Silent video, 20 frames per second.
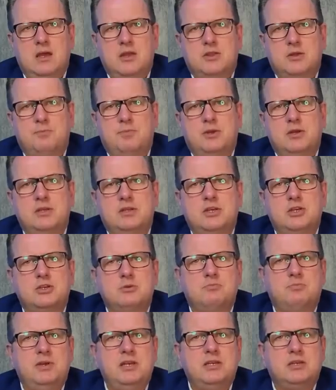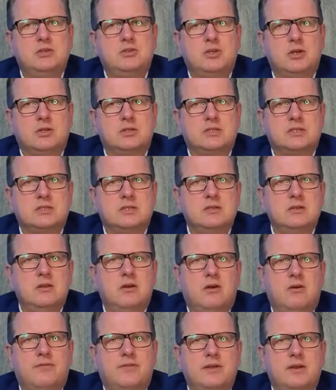The politician Peter Johnston
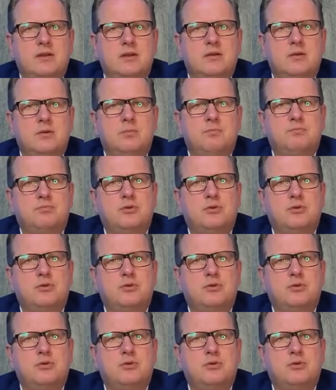of the